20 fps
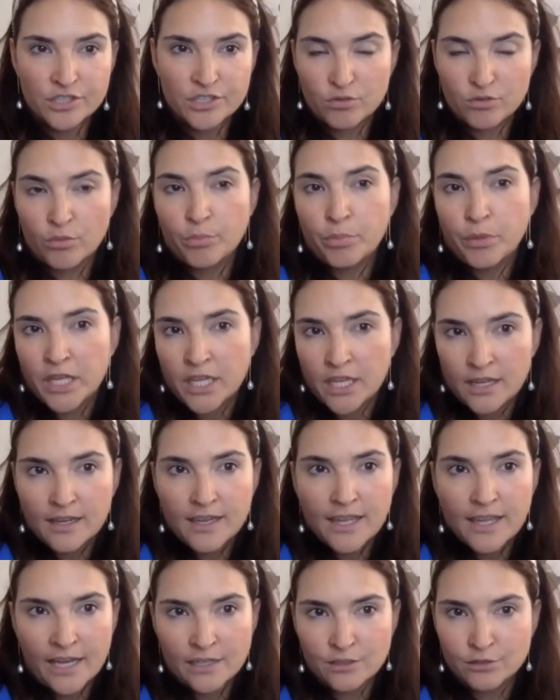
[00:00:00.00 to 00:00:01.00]
So a big
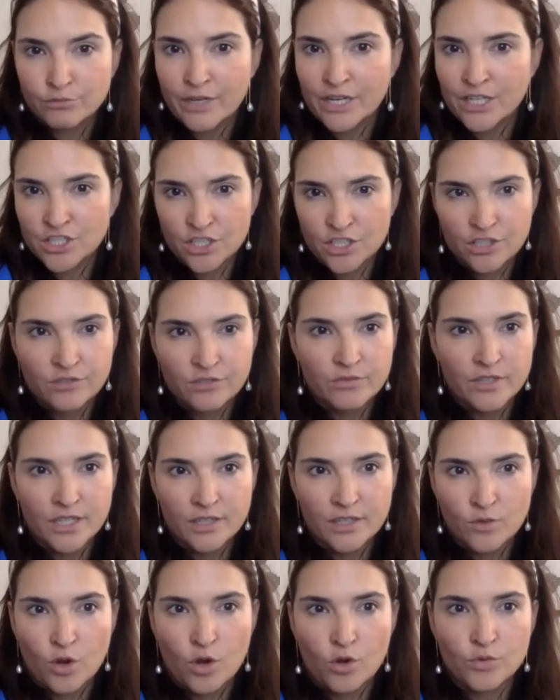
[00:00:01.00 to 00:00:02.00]
cattle rancher
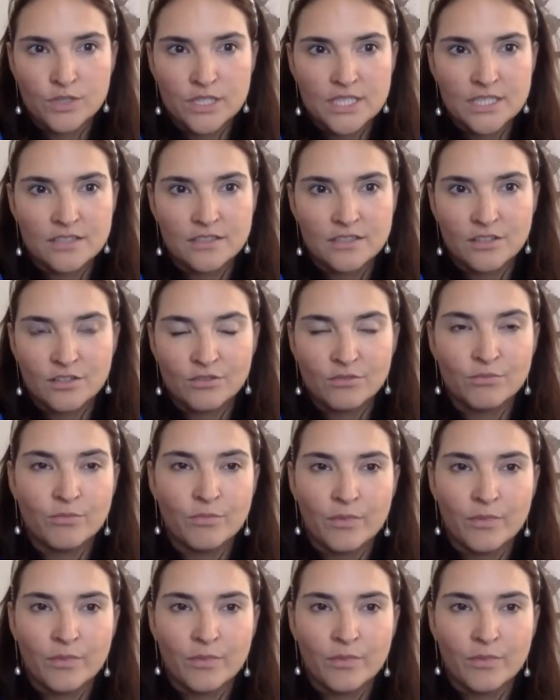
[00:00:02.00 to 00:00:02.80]
who owns, you know,